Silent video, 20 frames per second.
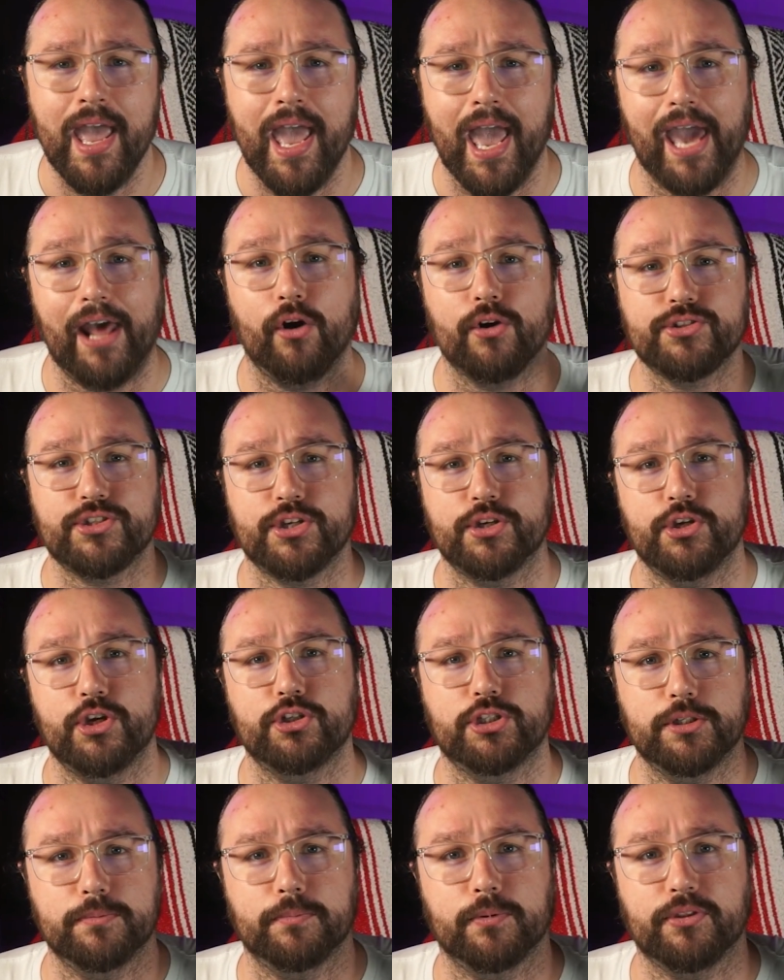And also
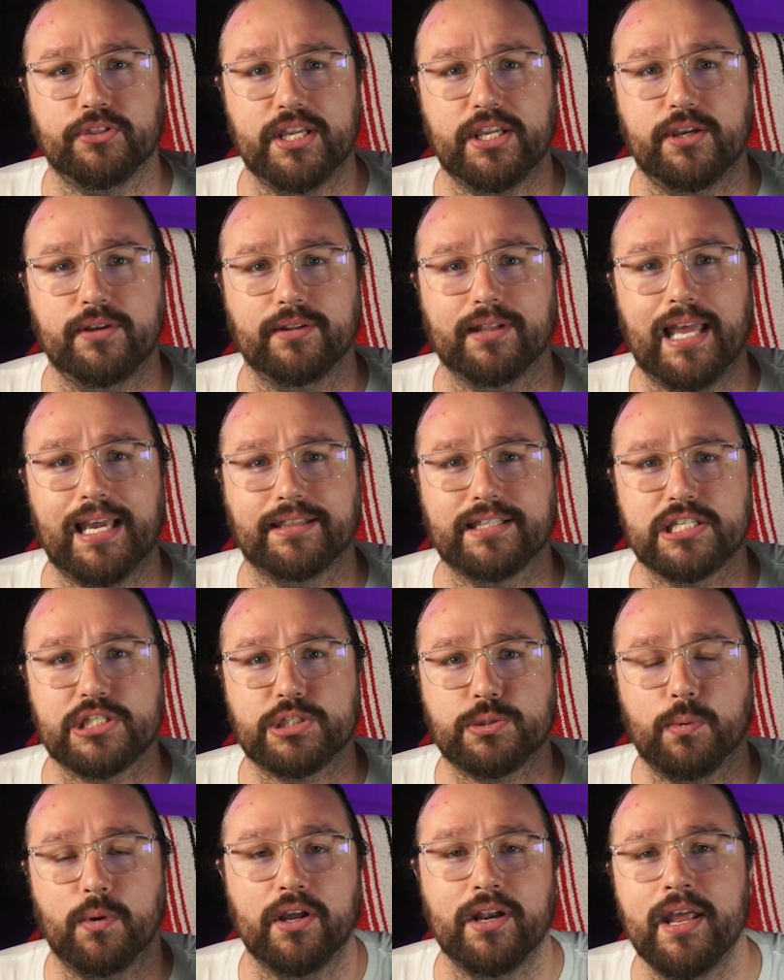YouTube will think you like
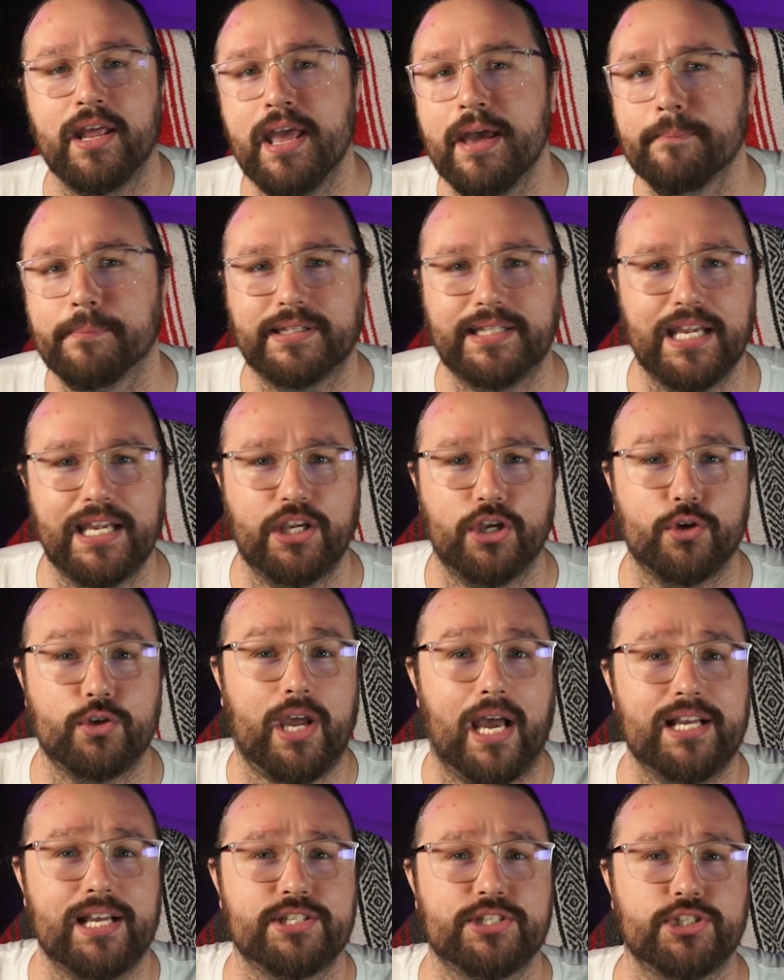this one. But thank you
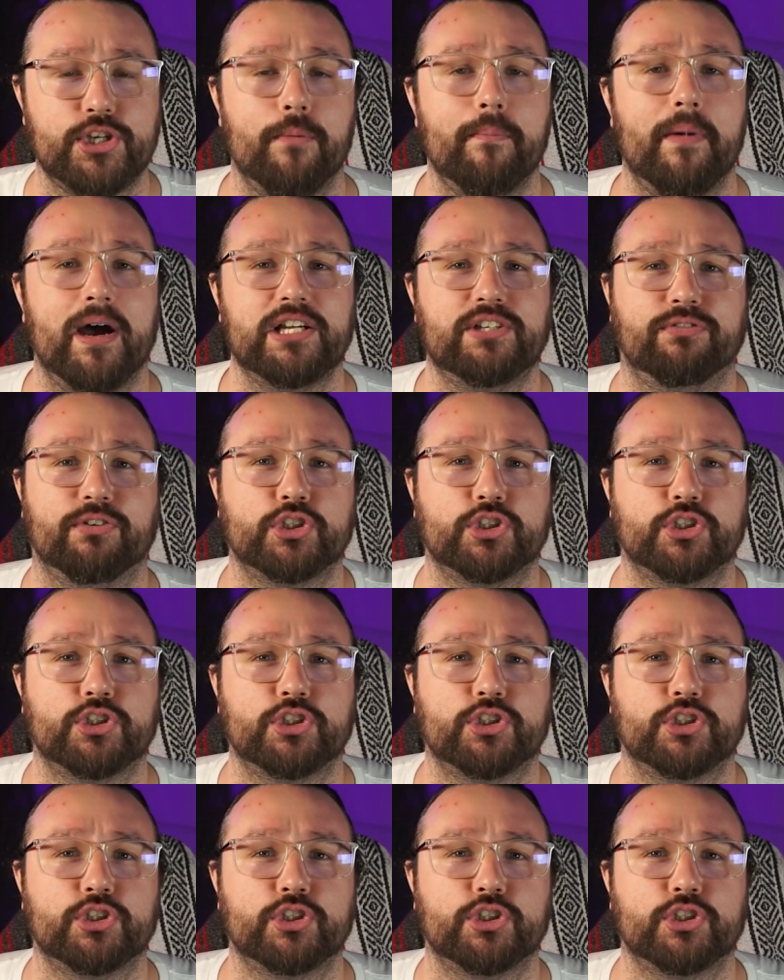guys so much for